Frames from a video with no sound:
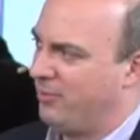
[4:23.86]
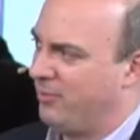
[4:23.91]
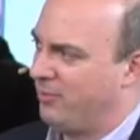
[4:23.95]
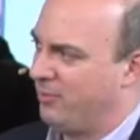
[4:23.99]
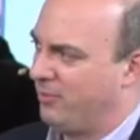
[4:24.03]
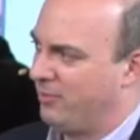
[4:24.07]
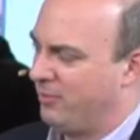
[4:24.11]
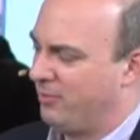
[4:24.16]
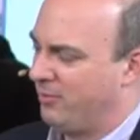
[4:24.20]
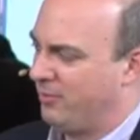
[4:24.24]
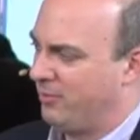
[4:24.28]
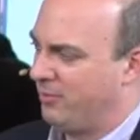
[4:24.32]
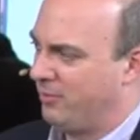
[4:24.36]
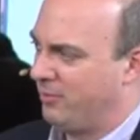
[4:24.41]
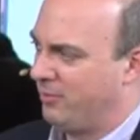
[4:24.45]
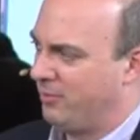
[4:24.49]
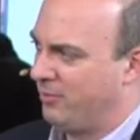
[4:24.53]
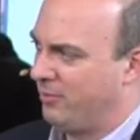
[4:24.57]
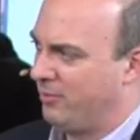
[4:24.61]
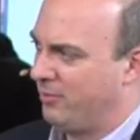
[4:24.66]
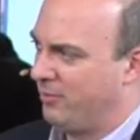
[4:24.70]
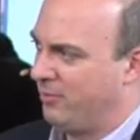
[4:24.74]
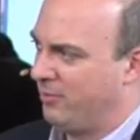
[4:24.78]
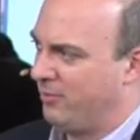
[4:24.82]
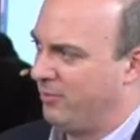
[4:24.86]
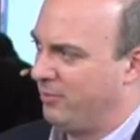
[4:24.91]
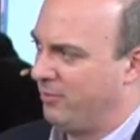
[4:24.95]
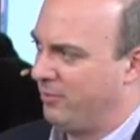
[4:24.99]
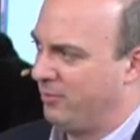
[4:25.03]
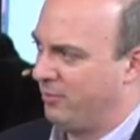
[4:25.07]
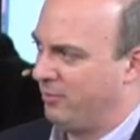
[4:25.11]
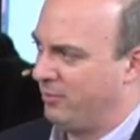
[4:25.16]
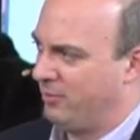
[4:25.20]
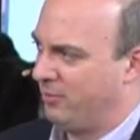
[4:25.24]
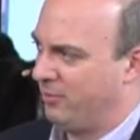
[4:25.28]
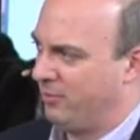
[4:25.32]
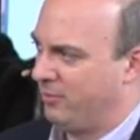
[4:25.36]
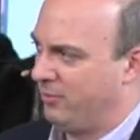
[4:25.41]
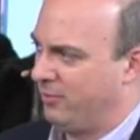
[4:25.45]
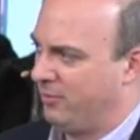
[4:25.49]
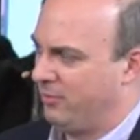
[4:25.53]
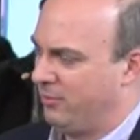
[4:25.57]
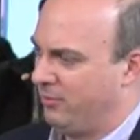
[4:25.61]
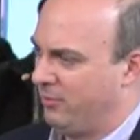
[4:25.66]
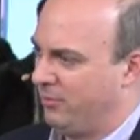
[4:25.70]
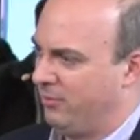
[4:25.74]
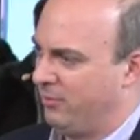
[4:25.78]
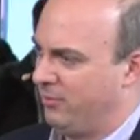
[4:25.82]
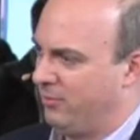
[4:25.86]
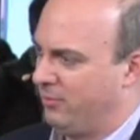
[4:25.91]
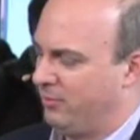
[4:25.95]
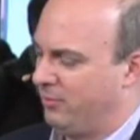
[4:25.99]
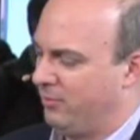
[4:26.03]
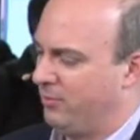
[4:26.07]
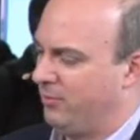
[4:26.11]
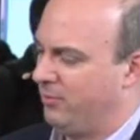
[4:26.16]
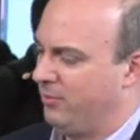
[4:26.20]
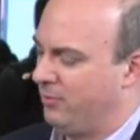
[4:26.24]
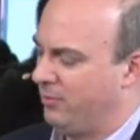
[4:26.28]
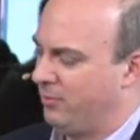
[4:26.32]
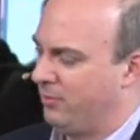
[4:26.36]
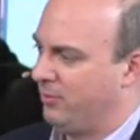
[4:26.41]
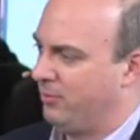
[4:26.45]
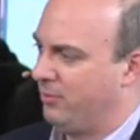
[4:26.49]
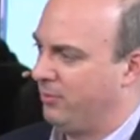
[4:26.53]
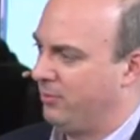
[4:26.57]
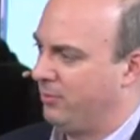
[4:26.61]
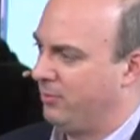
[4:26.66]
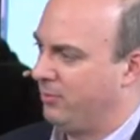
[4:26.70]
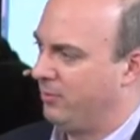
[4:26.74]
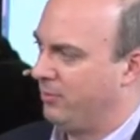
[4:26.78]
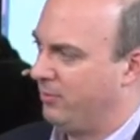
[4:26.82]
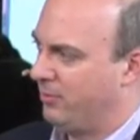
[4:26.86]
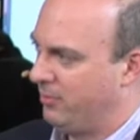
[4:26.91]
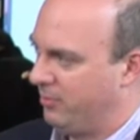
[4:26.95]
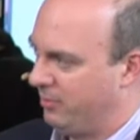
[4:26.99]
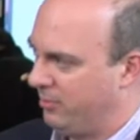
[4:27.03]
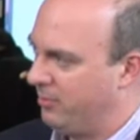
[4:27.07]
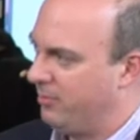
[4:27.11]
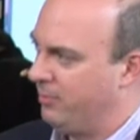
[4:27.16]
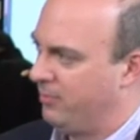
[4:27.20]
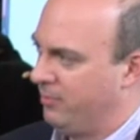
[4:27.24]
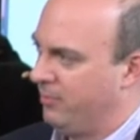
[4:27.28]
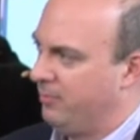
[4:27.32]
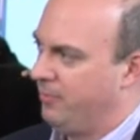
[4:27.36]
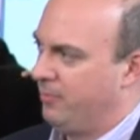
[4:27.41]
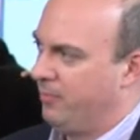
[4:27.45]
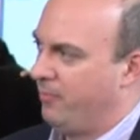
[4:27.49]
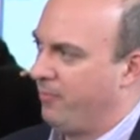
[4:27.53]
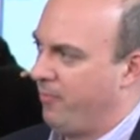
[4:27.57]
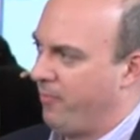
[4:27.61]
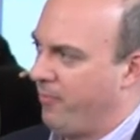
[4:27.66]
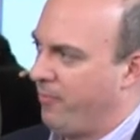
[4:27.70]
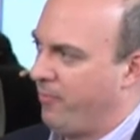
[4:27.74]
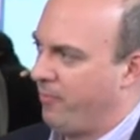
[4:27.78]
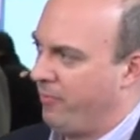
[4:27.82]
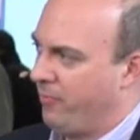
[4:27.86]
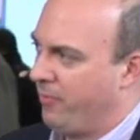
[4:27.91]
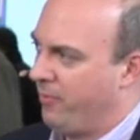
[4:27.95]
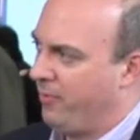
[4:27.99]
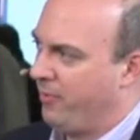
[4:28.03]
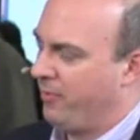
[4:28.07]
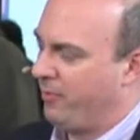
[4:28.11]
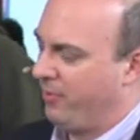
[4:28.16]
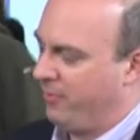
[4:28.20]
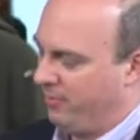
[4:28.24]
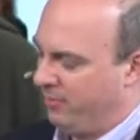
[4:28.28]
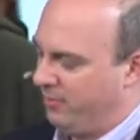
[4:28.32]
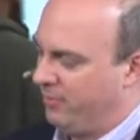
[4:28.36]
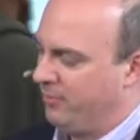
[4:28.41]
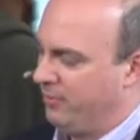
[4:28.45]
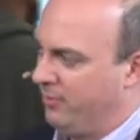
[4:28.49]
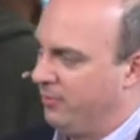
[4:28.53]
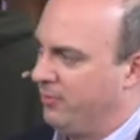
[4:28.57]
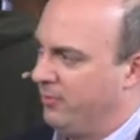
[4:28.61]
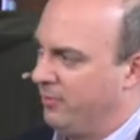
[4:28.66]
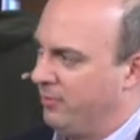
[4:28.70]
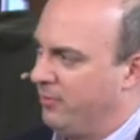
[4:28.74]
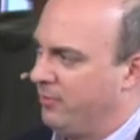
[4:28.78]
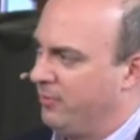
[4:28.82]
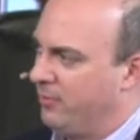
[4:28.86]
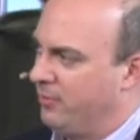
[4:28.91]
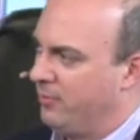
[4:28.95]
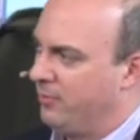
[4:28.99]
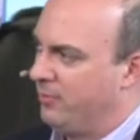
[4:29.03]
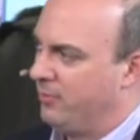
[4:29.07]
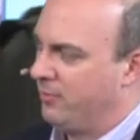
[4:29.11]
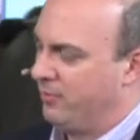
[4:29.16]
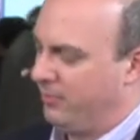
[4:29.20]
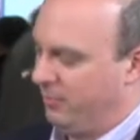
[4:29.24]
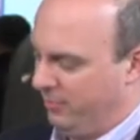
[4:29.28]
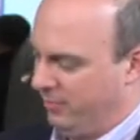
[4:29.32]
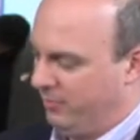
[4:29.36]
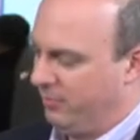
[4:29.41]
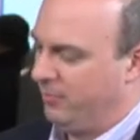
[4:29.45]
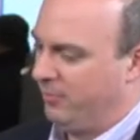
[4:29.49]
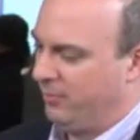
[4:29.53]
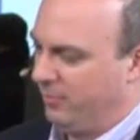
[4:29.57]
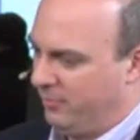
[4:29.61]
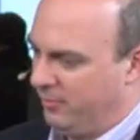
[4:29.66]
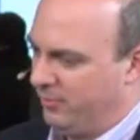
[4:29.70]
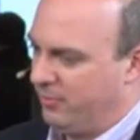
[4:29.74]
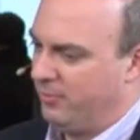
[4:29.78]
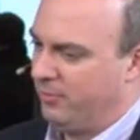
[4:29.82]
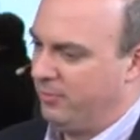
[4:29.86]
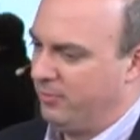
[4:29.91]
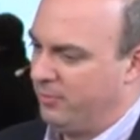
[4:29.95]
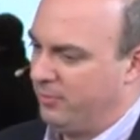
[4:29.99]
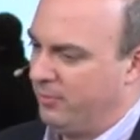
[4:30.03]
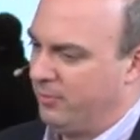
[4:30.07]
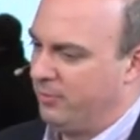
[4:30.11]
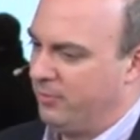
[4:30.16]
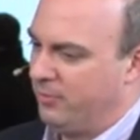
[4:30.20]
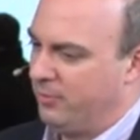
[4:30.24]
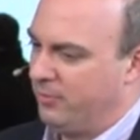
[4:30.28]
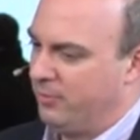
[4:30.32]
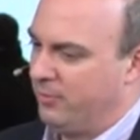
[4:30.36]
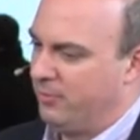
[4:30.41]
The person shown says nothing.